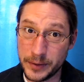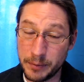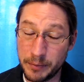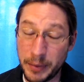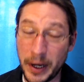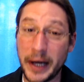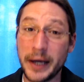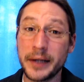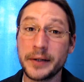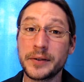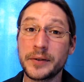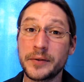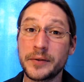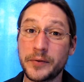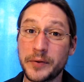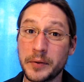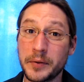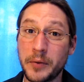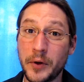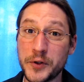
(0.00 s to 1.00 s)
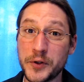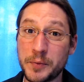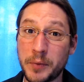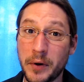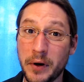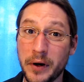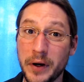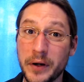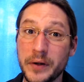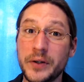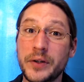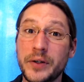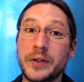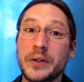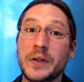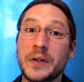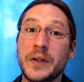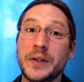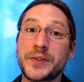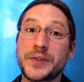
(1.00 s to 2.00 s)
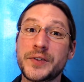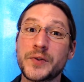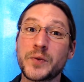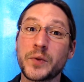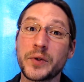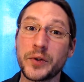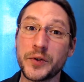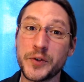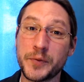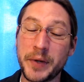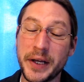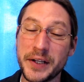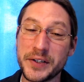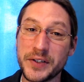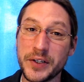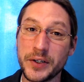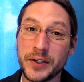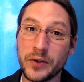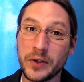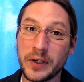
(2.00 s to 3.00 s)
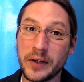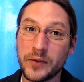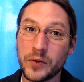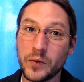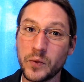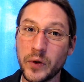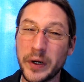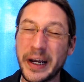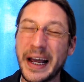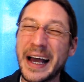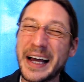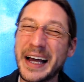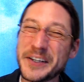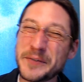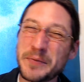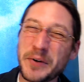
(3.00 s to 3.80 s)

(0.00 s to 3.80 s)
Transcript: But for the most part, this is one of those pets that you don't have to worry as much